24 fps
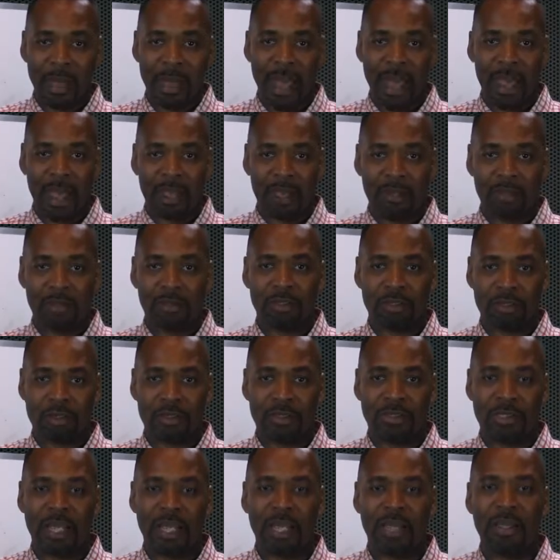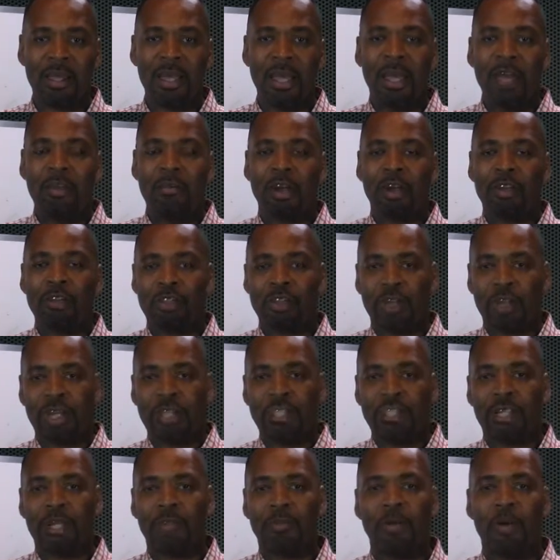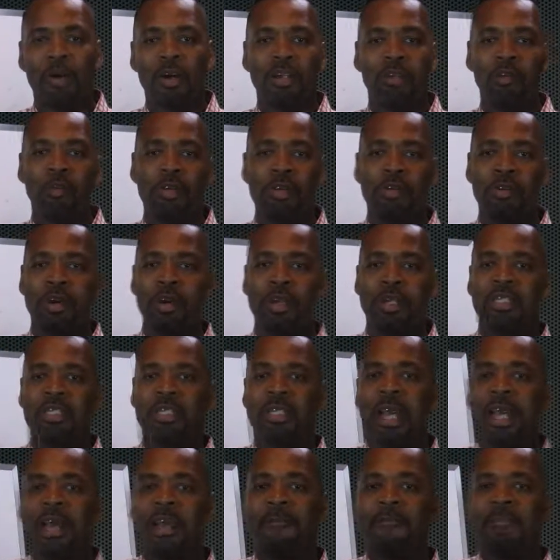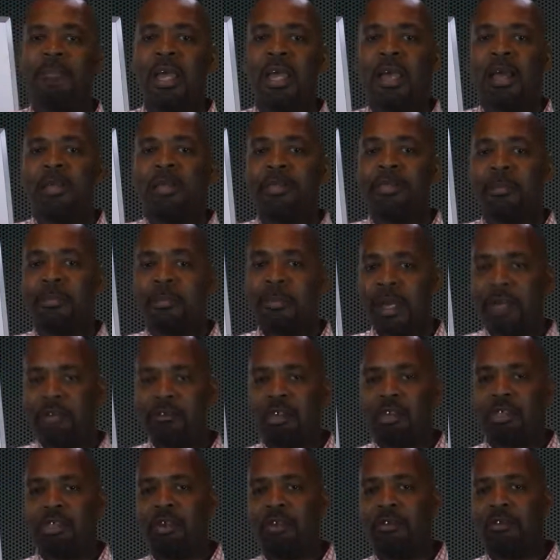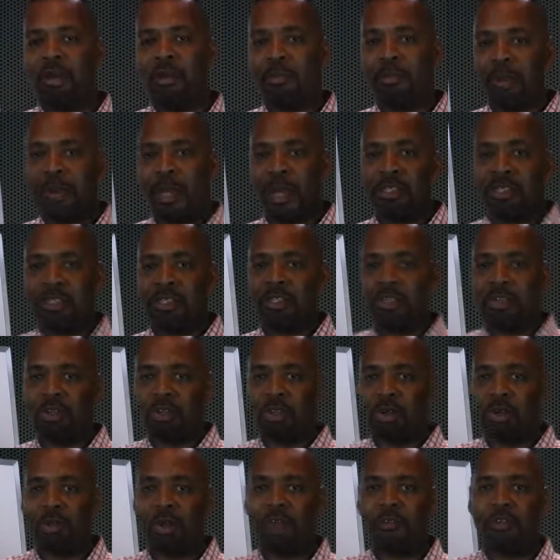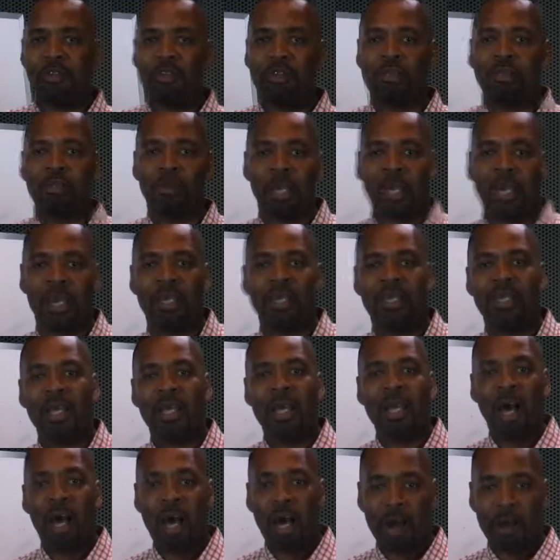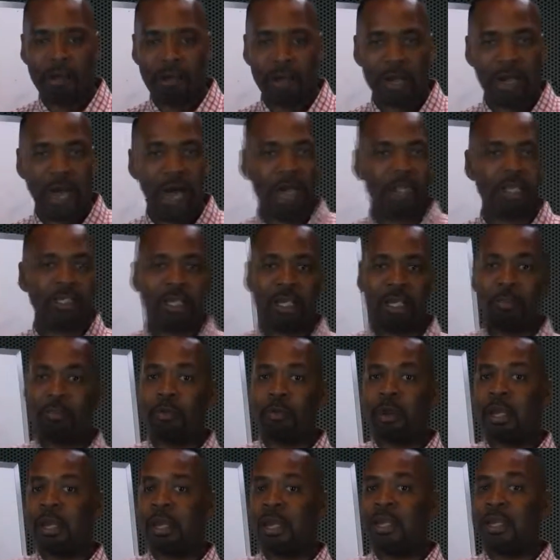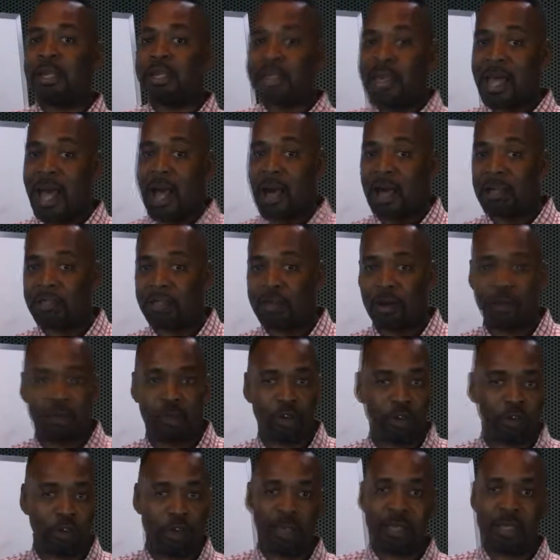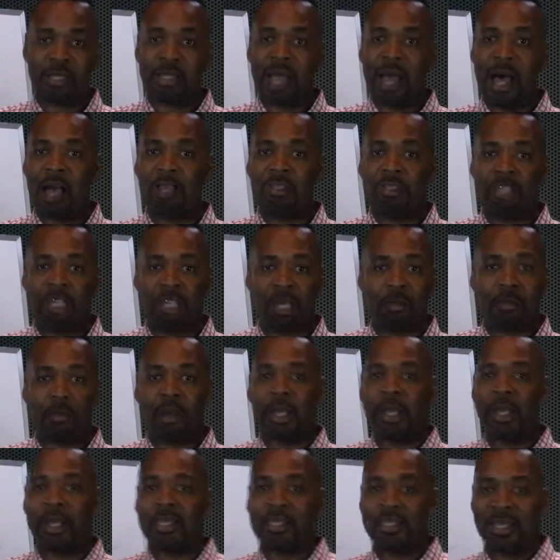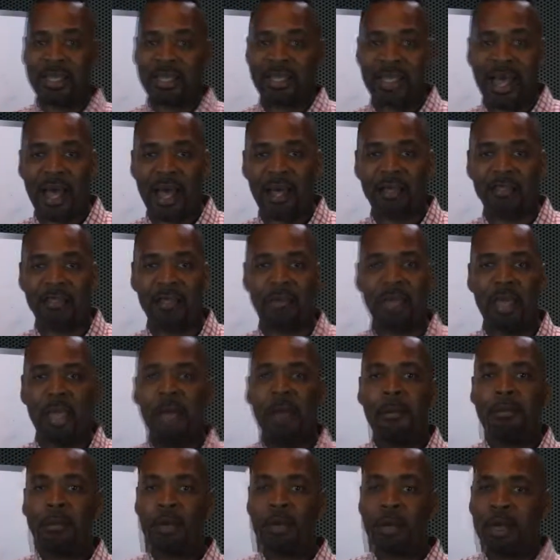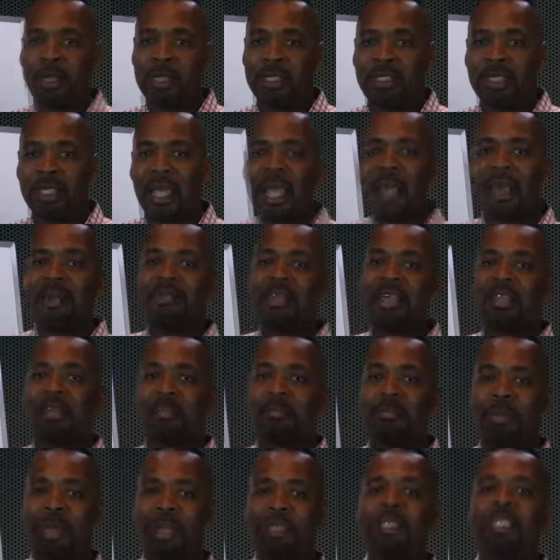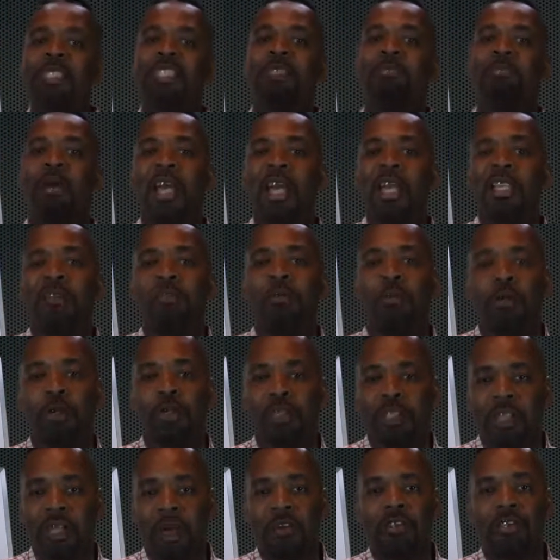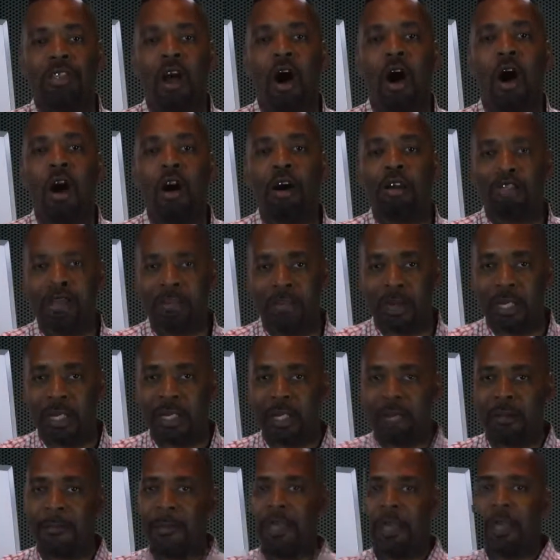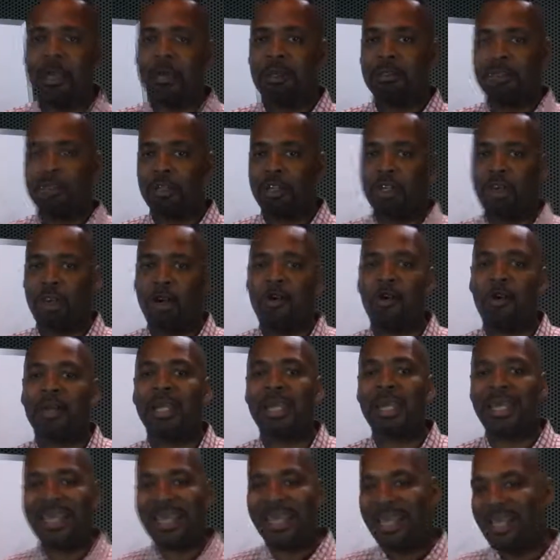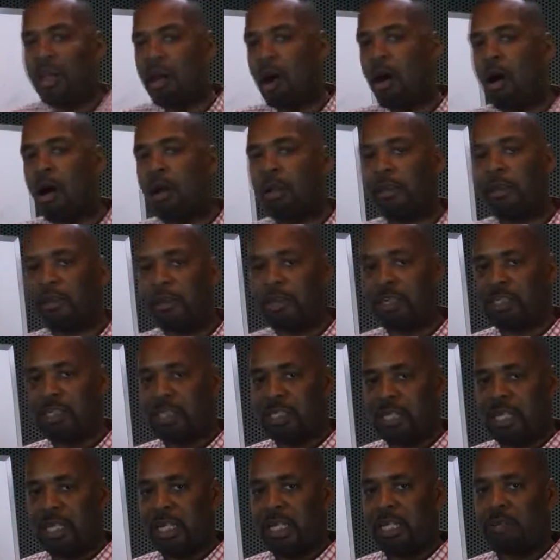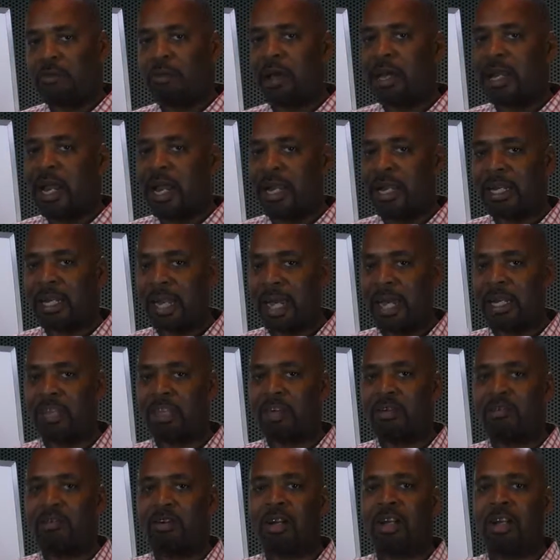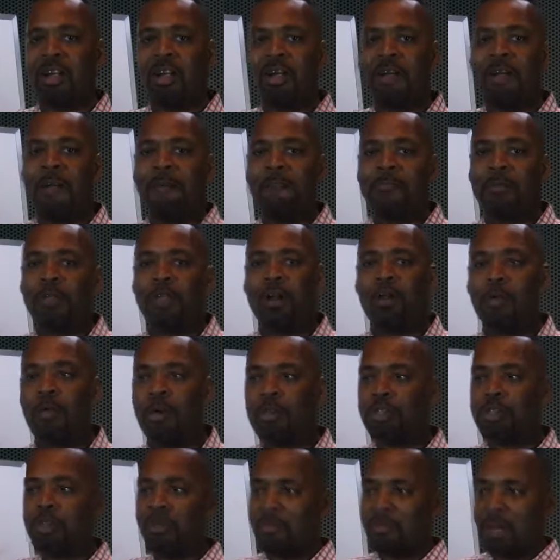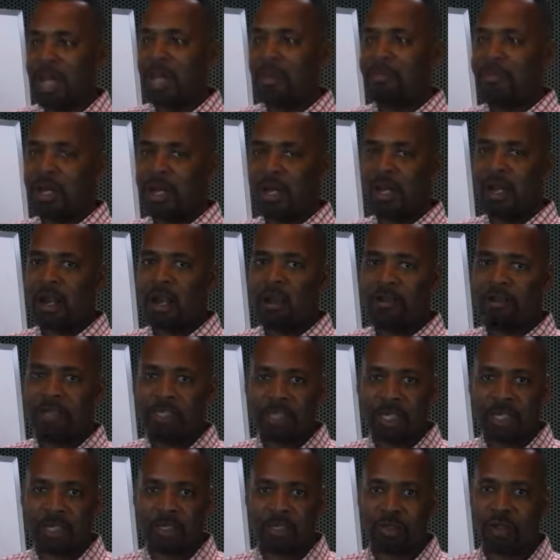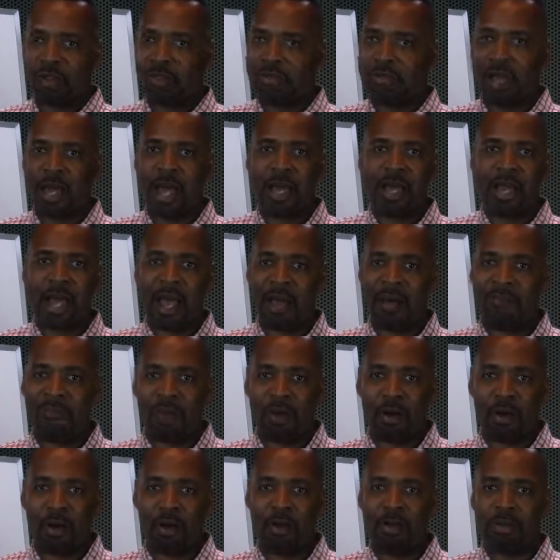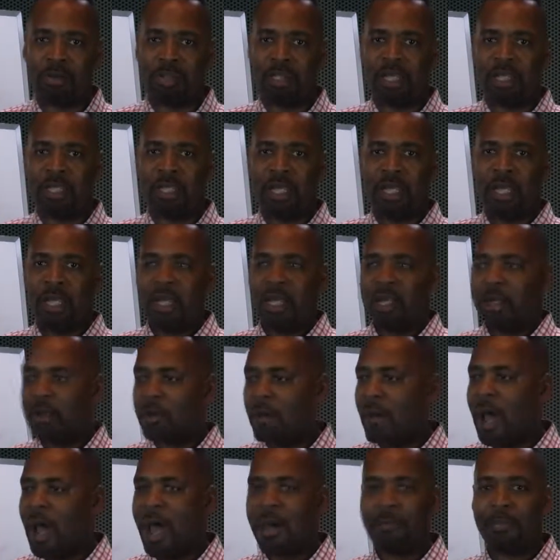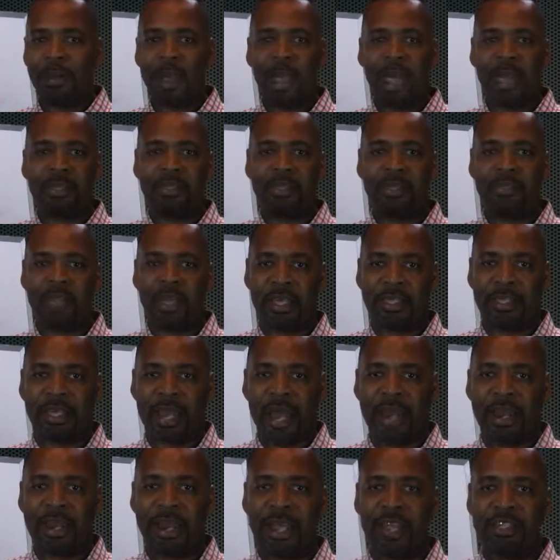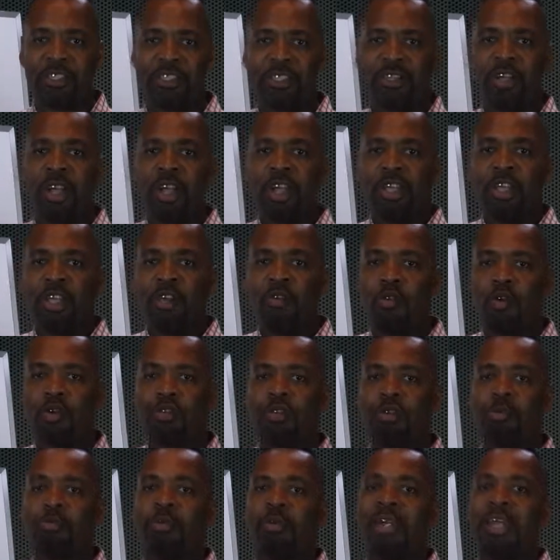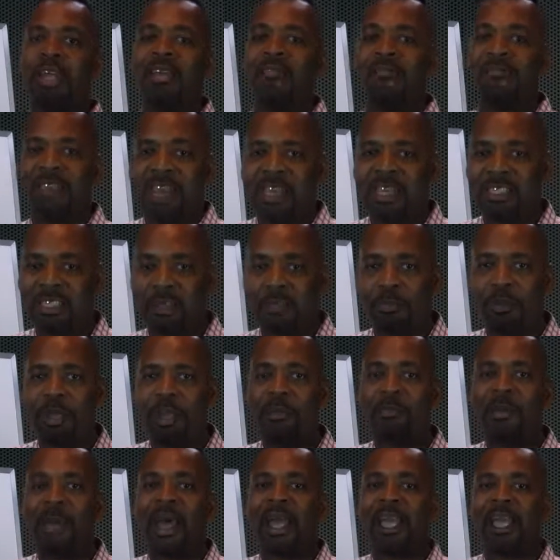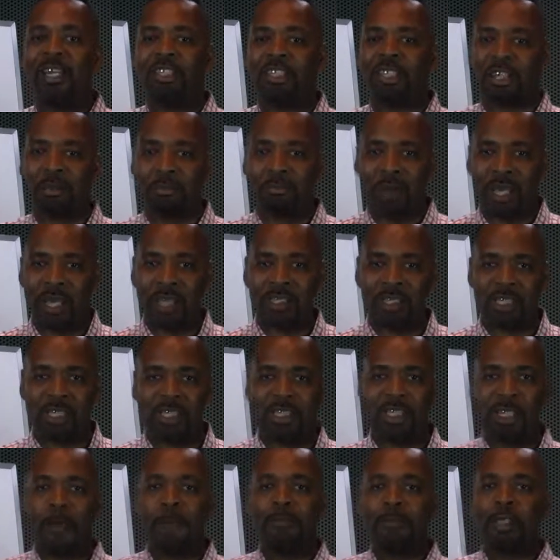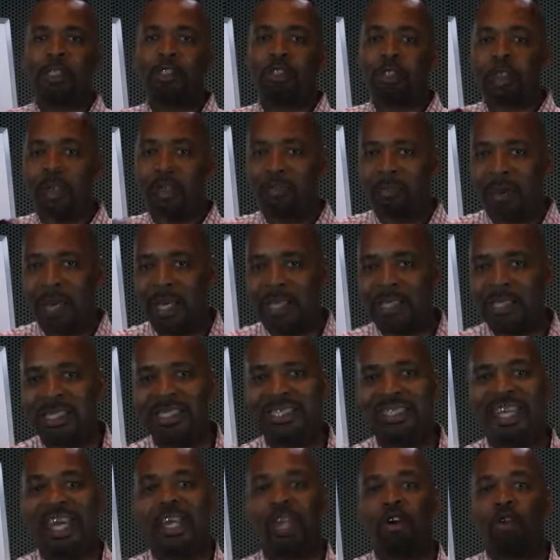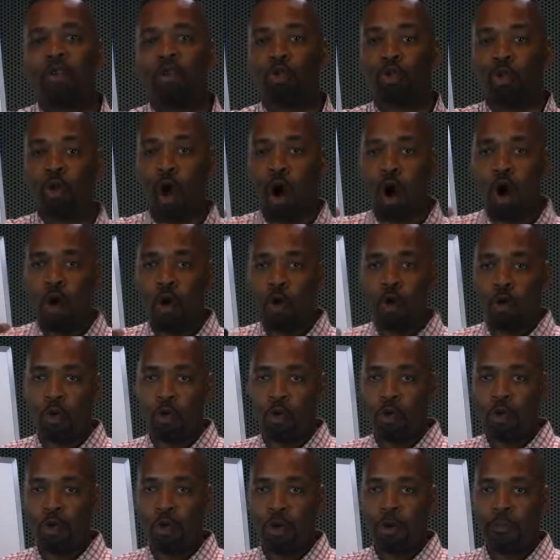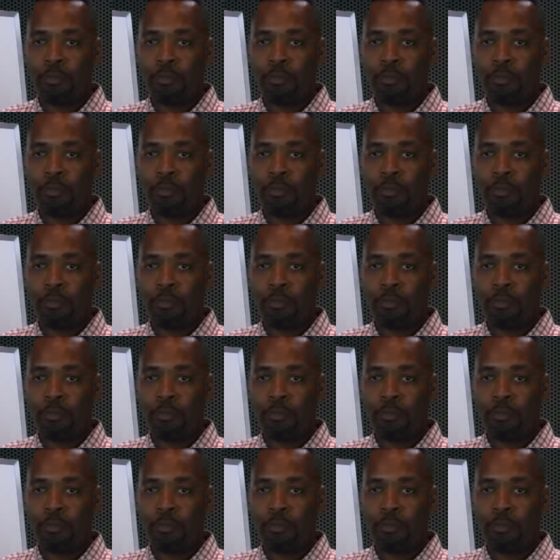back. See what I'm saying? Because you get to the point where you understand the metrics of your business. You know that if you spend $100, it can bring in 1,000, or if you spend 1,000, it can bring in 10,000. You understand that the business pays for itself ultimately. So you don't want to eat all of your seed right out of the gate. You don't want to make money and all of a sudden start buying iPhones and iPads and things of that nature. You want to reinvest it, put it back into the business so the business can grow